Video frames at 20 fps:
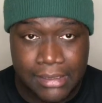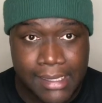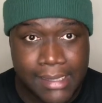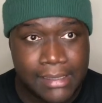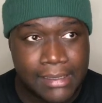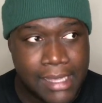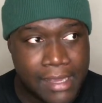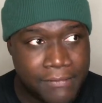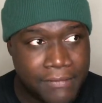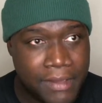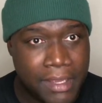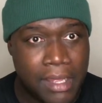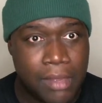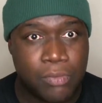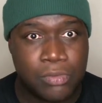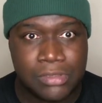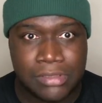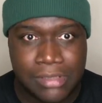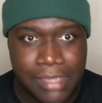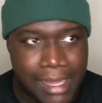that Le'Veon
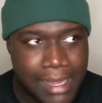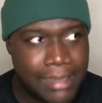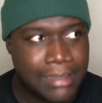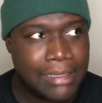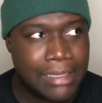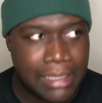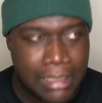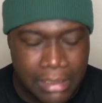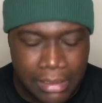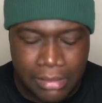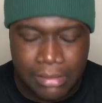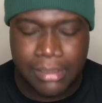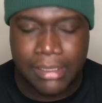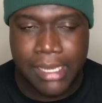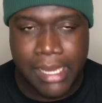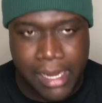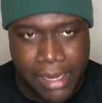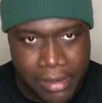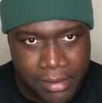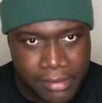was not getting the
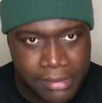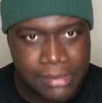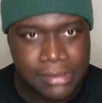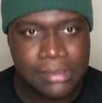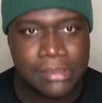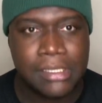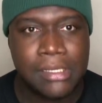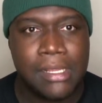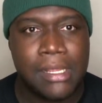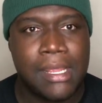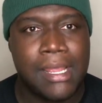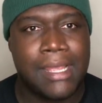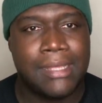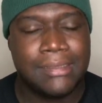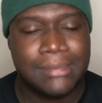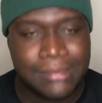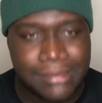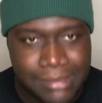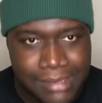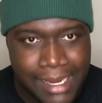carries and
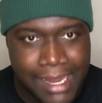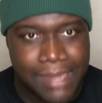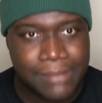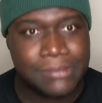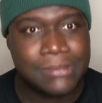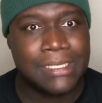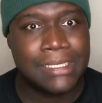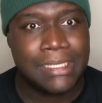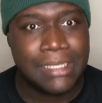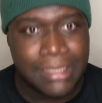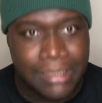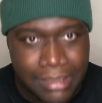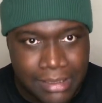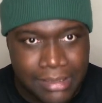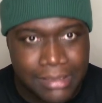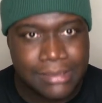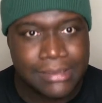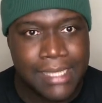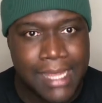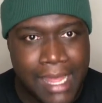the snaps that he
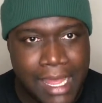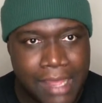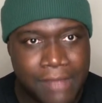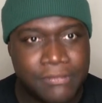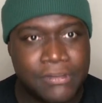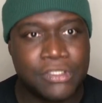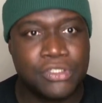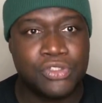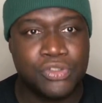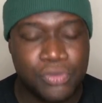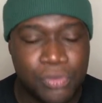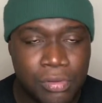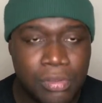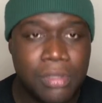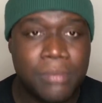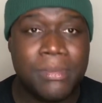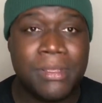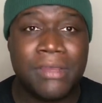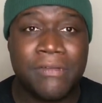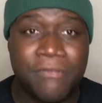needed to have to truly
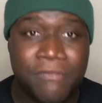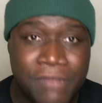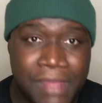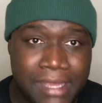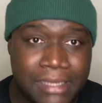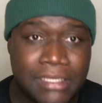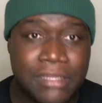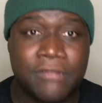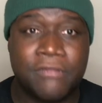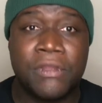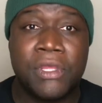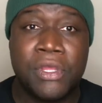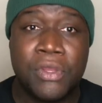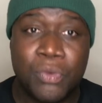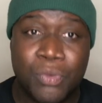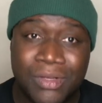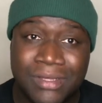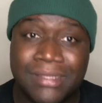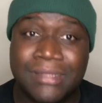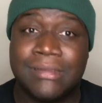be effective
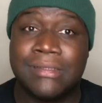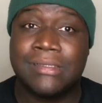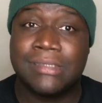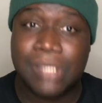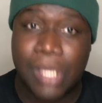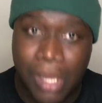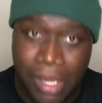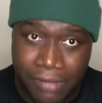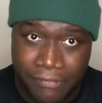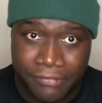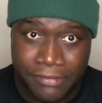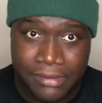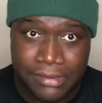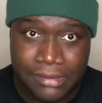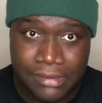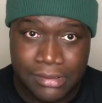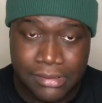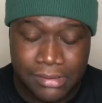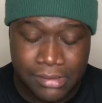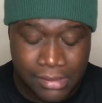within this
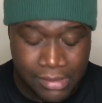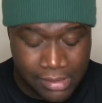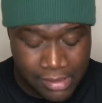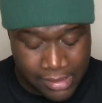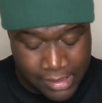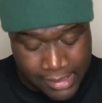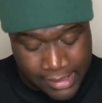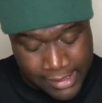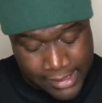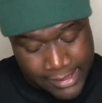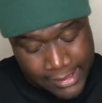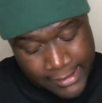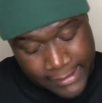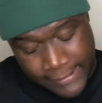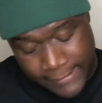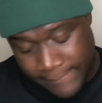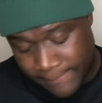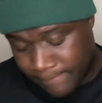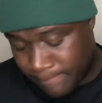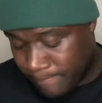offense.
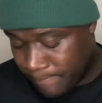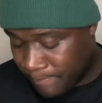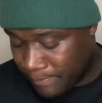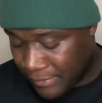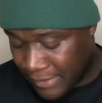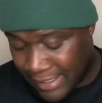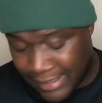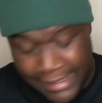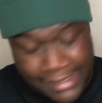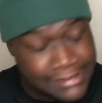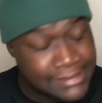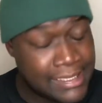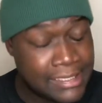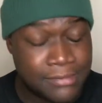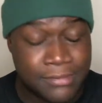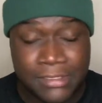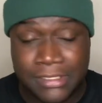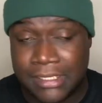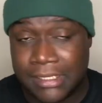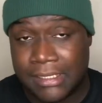And that takes
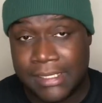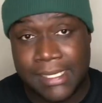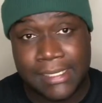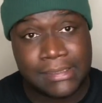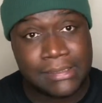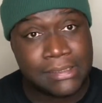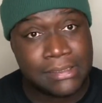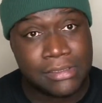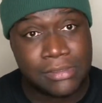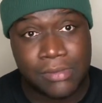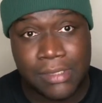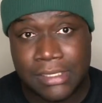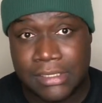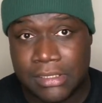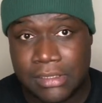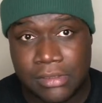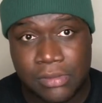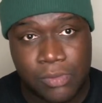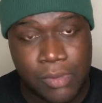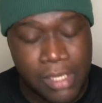me to the next
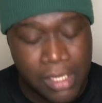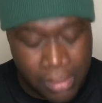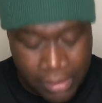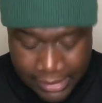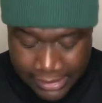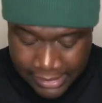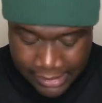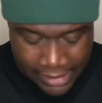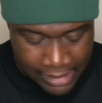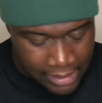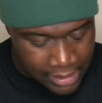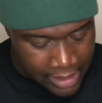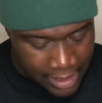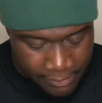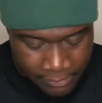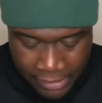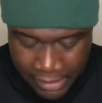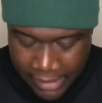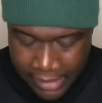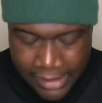situation as well, because again,
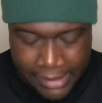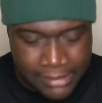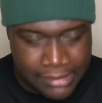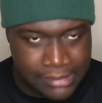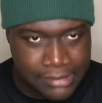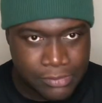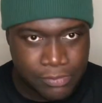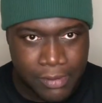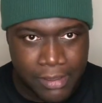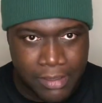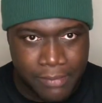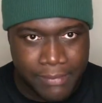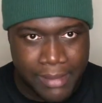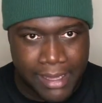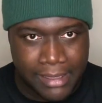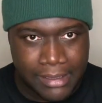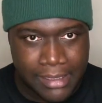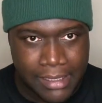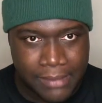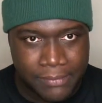I'm looking at this running
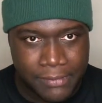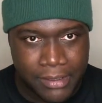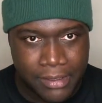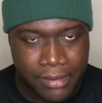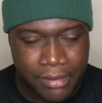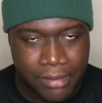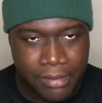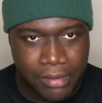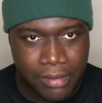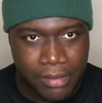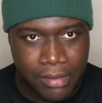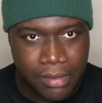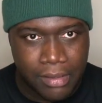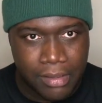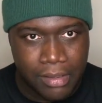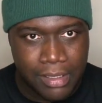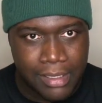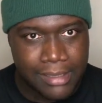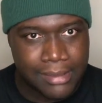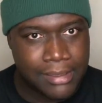back depth here.
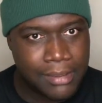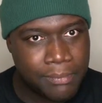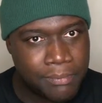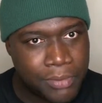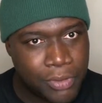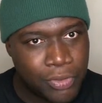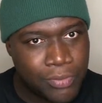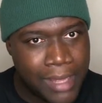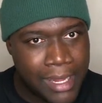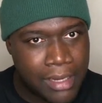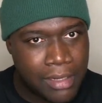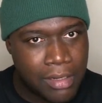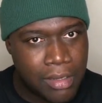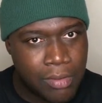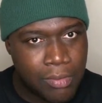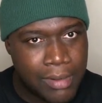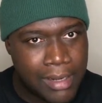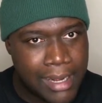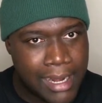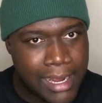And then, boom, out of
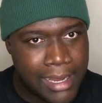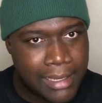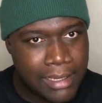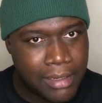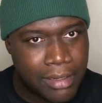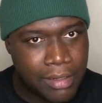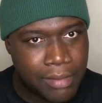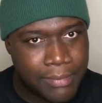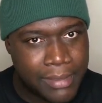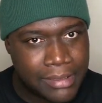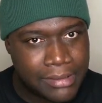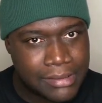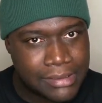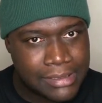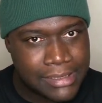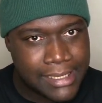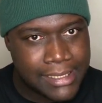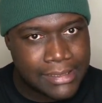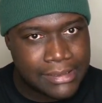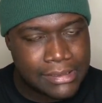nowhere, I hear about the
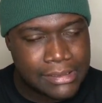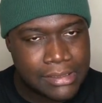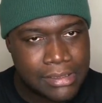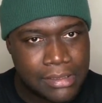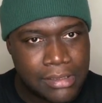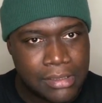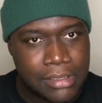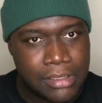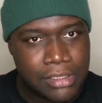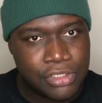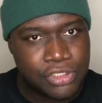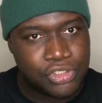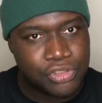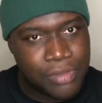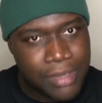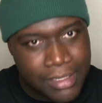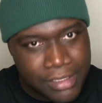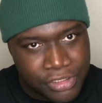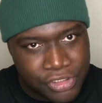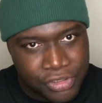Jets
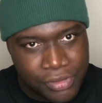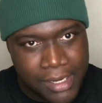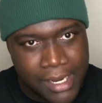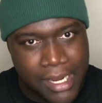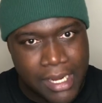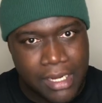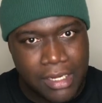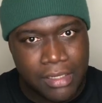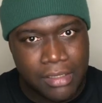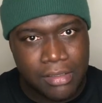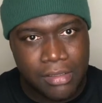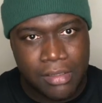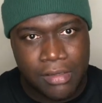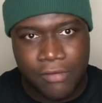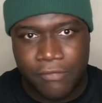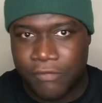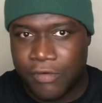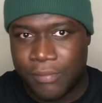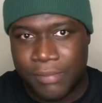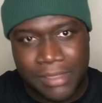trying to trade
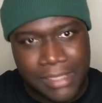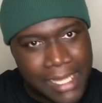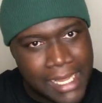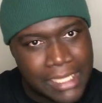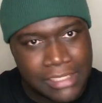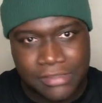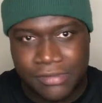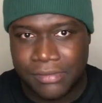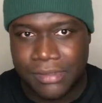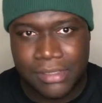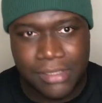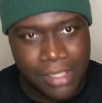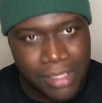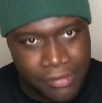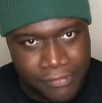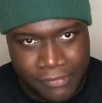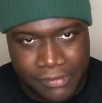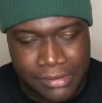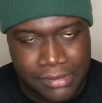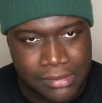for Ballage from the
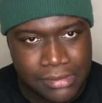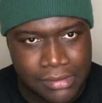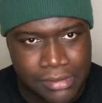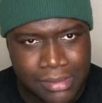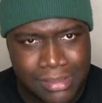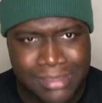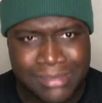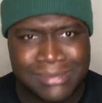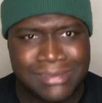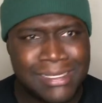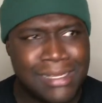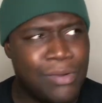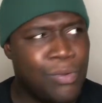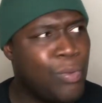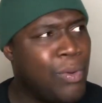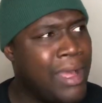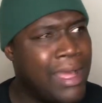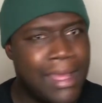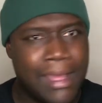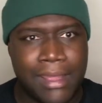Dolphins. And I say,
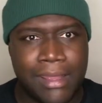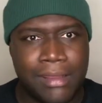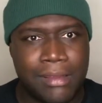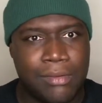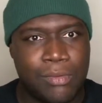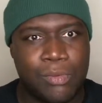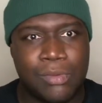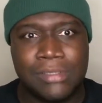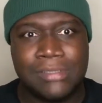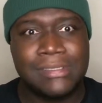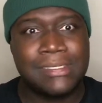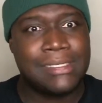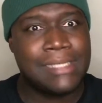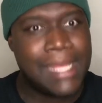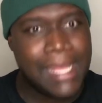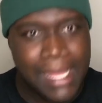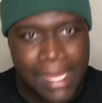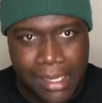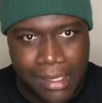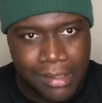why? Well,
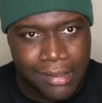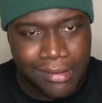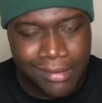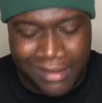today,